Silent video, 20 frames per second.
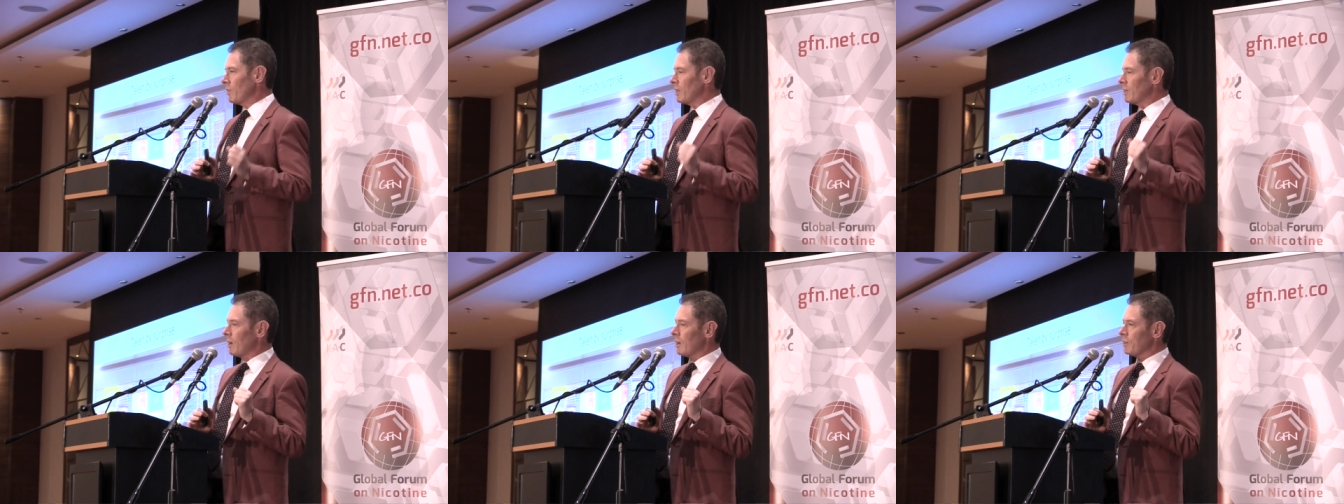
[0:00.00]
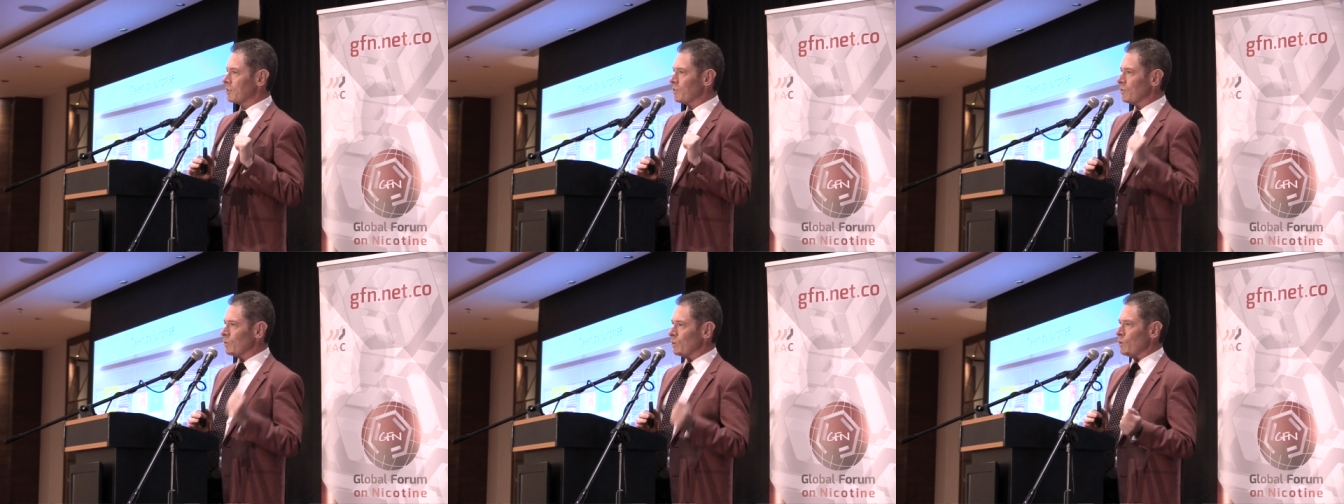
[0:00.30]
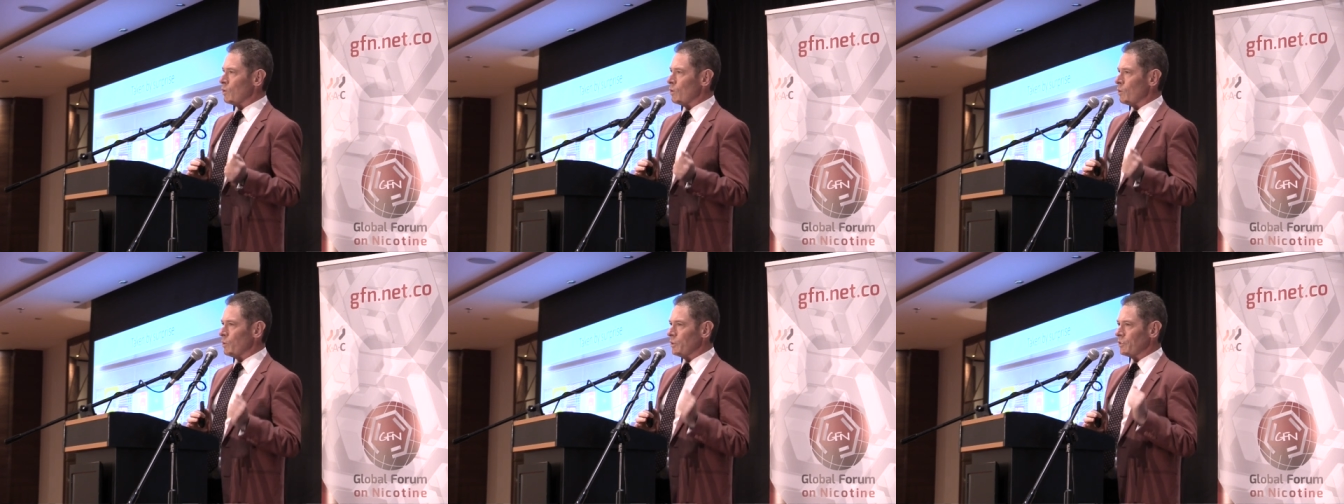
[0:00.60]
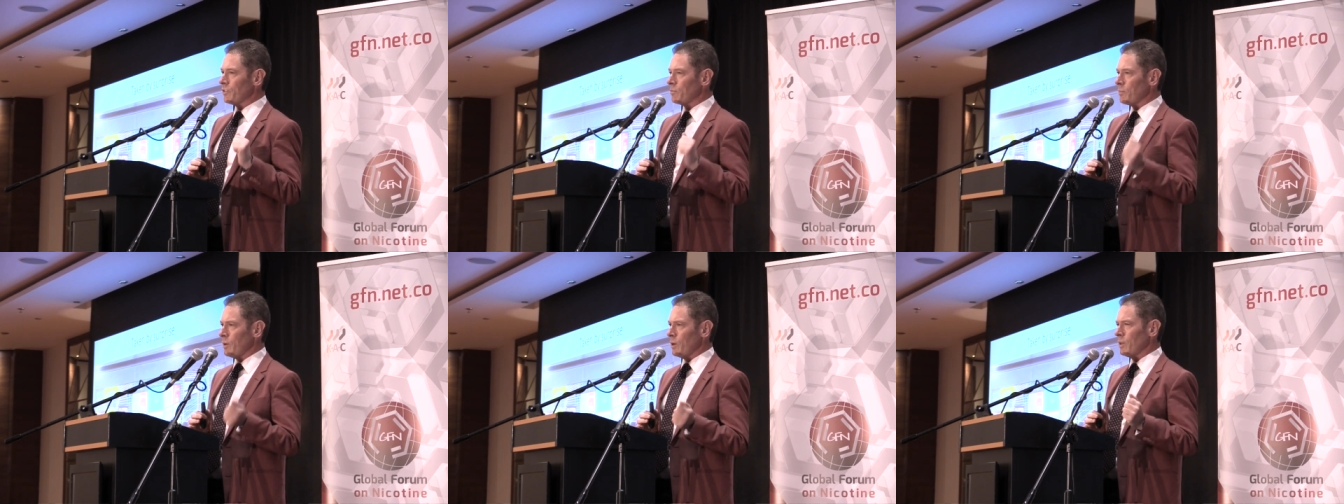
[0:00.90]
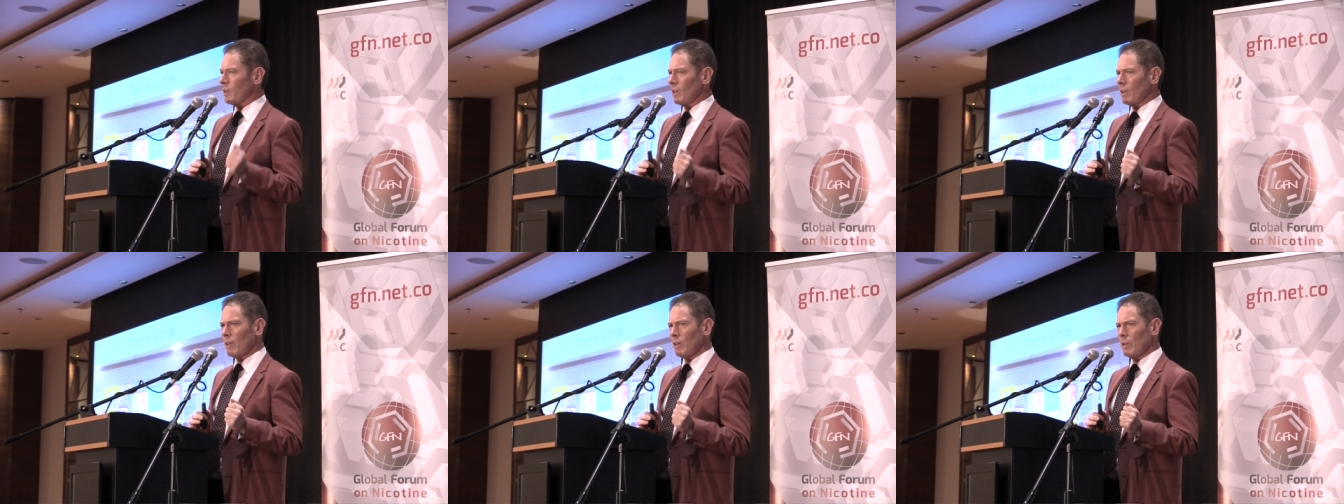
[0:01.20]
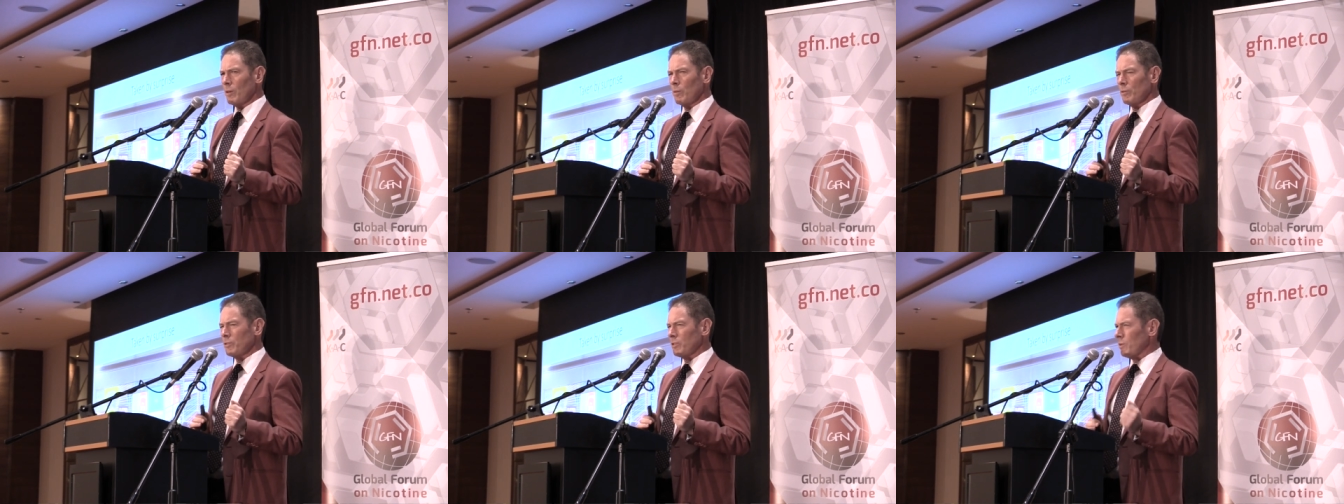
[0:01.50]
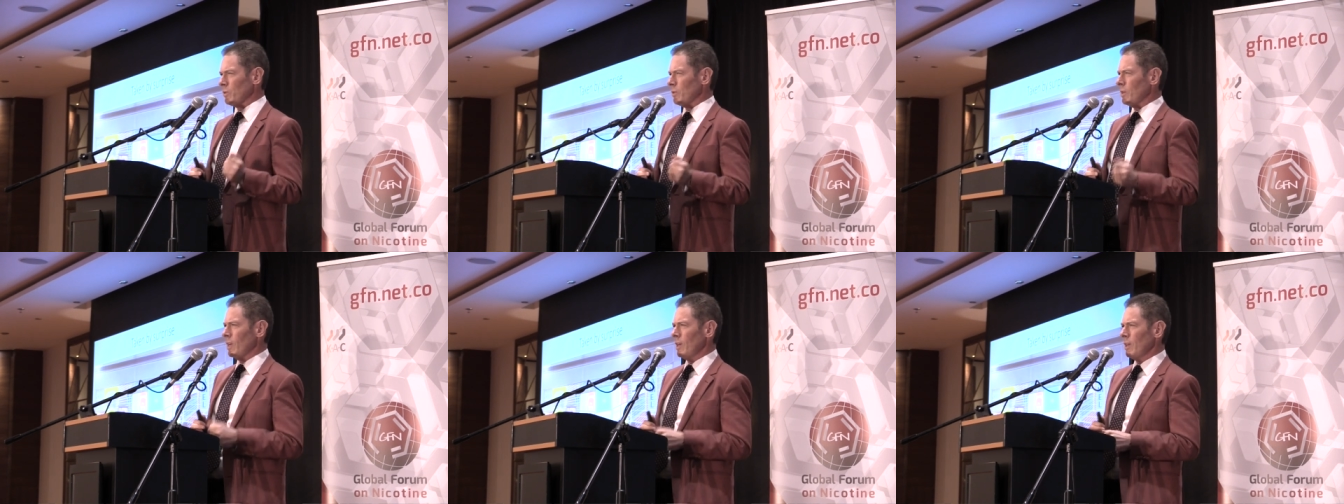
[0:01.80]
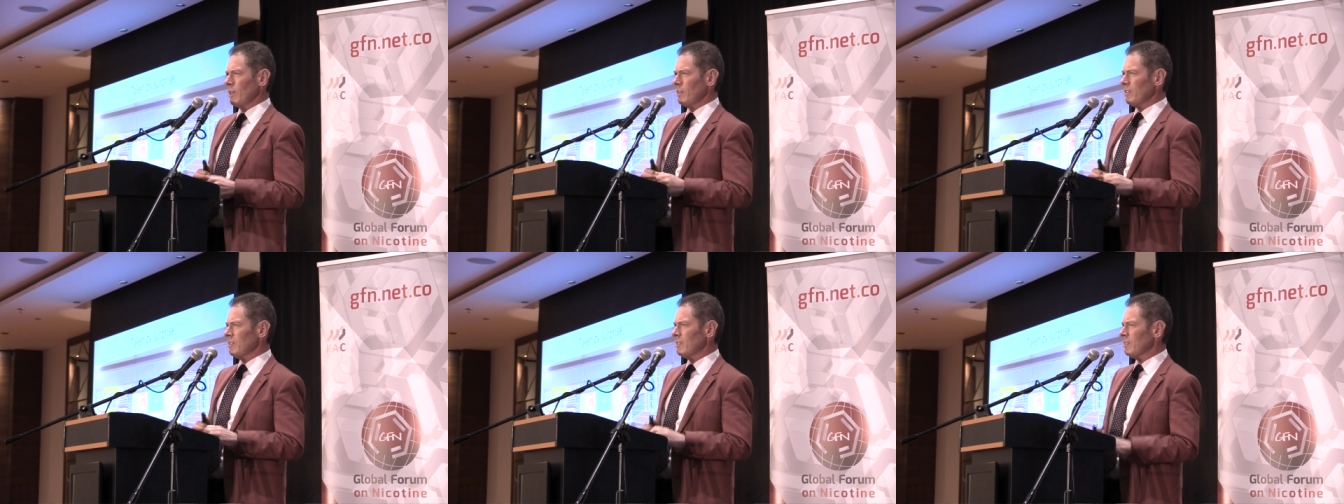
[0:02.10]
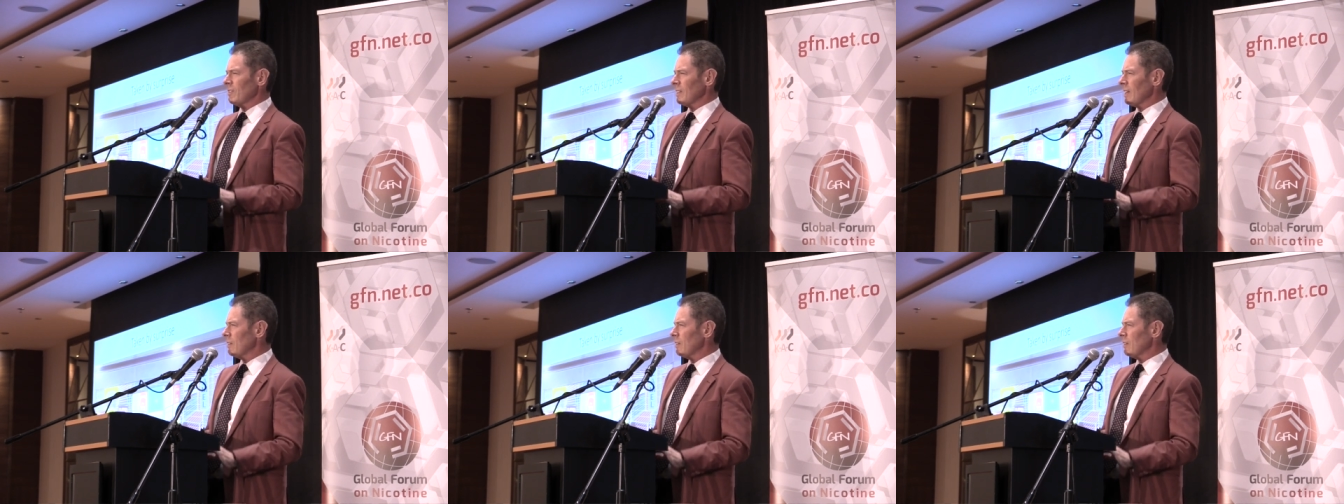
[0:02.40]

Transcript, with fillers: that I saw was smoking kills. And I thought, this is an